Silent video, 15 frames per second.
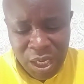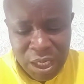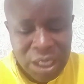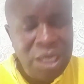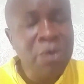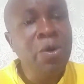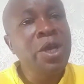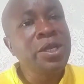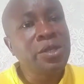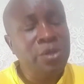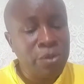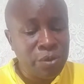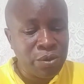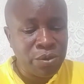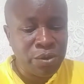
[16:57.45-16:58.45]
leeway
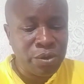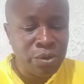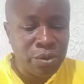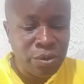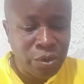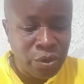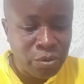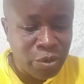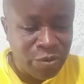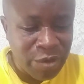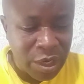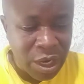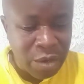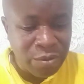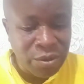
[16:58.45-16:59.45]
to move
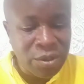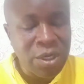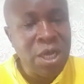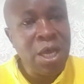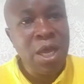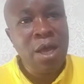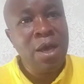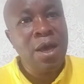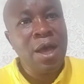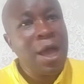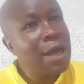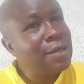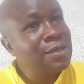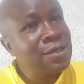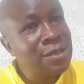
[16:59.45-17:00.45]
around
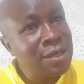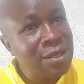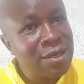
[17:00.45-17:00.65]
and